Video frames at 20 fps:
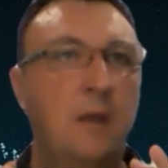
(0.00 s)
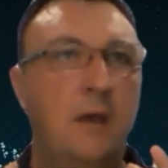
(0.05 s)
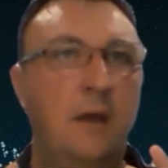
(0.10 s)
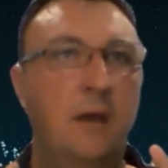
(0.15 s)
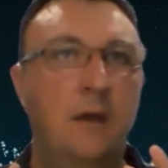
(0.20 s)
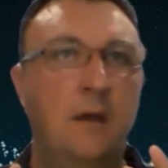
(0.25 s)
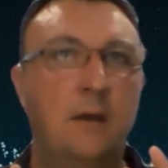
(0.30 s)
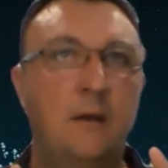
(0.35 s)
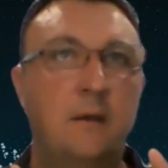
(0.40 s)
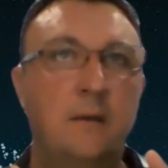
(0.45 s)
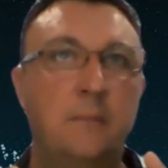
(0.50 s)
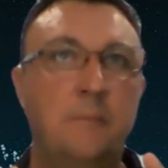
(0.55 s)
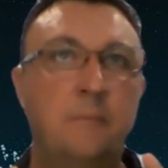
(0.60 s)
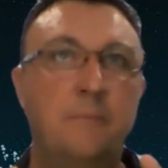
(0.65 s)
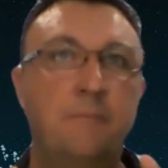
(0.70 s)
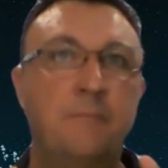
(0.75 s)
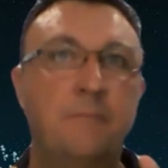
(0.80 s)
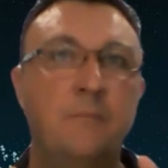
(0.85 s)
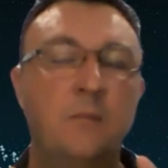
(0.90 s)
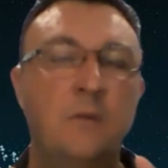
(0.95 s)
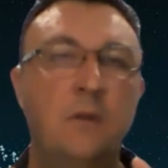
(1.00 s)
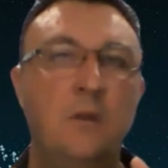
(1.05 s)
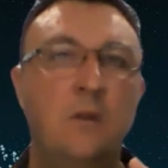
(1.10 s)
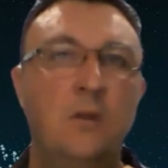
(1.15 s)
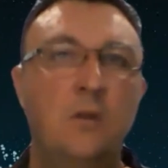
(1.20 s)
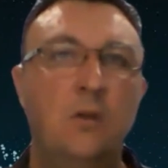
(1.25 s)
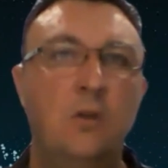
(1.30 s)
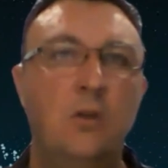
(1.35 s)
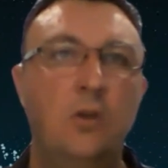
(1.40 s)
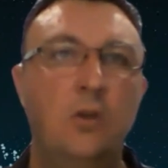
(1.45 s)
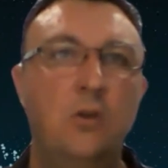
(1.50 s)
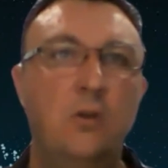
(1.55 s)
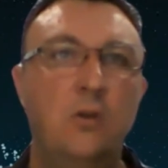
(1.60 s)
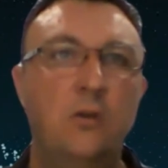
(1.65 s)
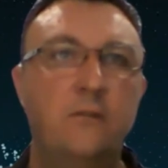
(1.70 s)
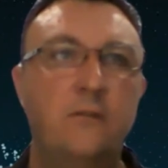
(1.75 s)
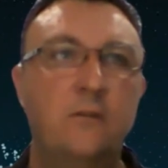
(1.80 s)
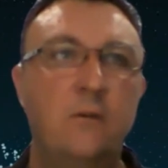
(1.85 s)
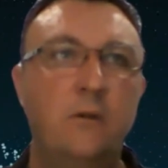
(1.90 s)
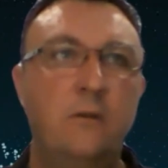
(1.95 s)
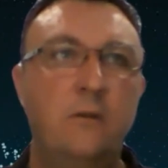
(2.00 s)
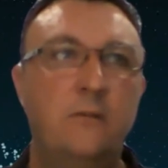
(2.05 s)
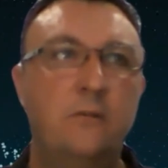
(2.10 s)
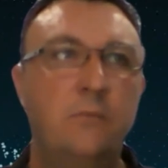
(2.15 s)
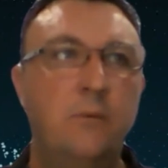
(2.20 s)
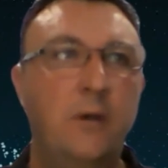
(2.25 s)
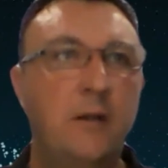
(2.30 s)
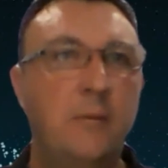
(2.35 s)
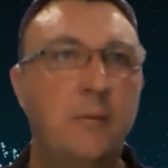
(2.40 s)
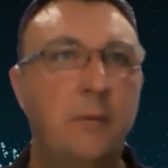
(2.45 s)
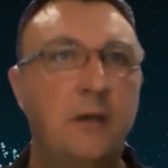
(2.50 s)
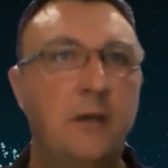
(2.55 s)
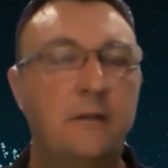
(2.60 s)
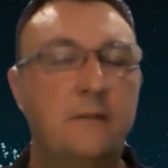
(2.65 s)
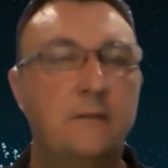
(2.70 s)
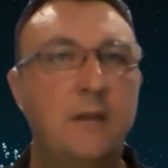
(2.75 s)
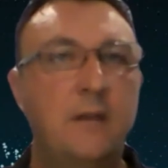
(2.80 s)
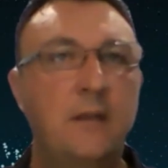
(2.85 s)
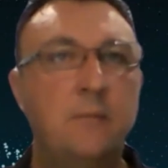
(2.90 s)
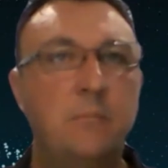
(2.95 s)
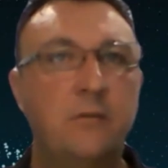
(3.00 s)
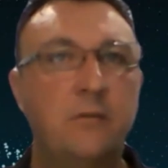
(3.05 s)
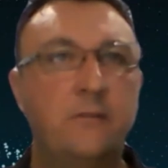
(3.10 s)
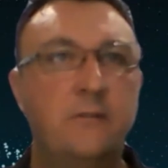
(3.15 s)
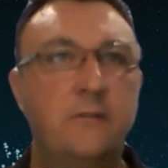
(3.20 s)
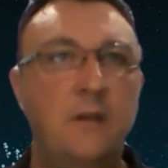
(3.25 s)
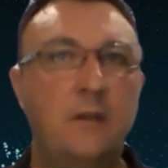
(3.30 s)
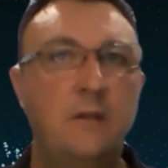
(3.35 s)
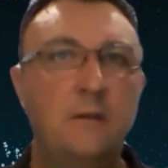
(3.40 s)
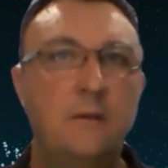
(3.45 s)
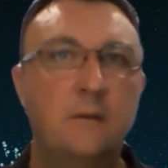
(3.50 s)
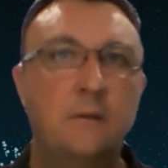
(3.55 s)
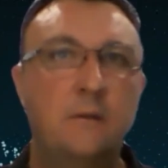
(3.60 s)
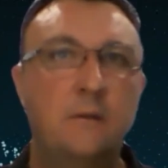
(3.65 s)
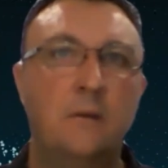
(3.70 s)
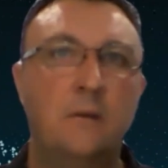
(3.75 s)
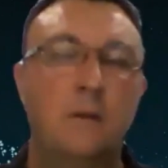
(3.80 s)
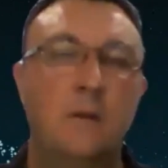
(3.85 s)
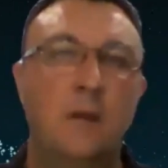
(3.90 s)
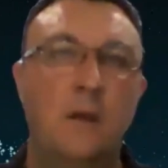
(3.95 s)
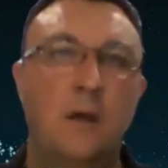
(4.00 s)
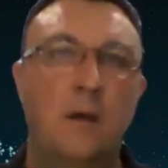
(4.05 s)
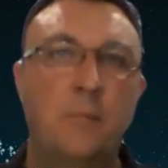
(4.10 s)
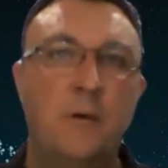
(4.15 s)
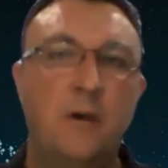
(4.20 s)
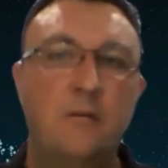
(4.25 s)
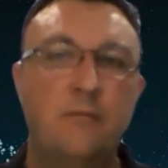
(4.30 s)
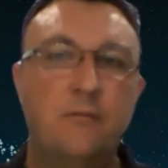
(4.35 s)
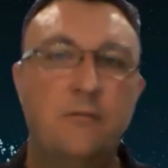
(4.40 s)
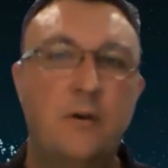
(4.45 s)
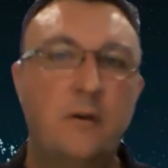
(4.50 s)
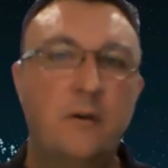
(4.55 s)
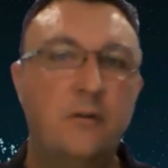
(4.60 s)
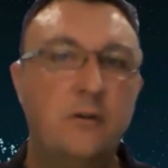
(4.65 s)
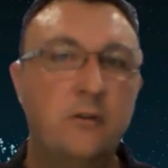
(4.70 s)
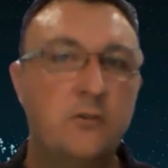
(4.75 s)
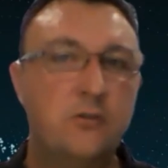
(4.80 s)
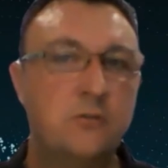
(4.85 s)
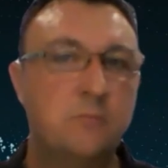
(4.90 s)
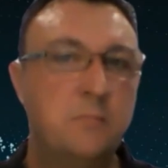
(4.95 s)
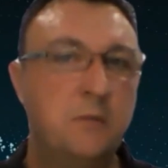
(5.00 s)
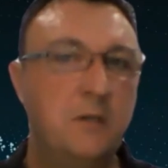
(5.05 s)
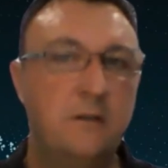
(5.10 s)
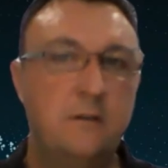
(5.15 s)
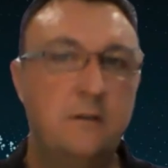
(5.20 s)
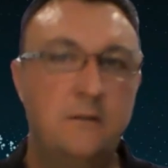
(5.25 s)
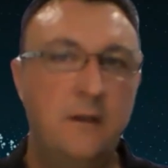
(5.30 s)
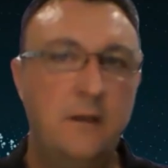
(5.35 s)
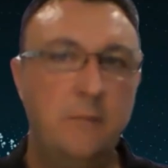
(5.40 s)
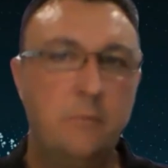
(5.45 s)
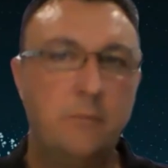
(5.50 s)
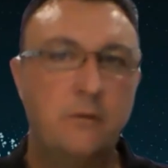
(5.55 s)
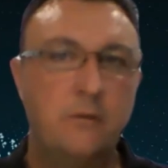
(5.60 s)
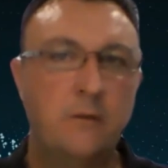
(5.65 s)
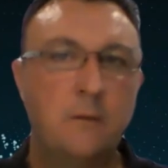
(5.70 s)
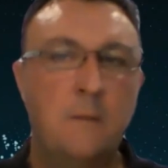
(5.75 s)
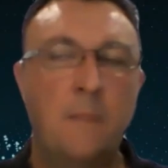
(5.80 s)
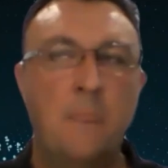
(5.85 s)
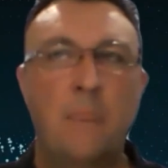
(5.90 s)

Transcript: it's around about 10% above 500 meter depth.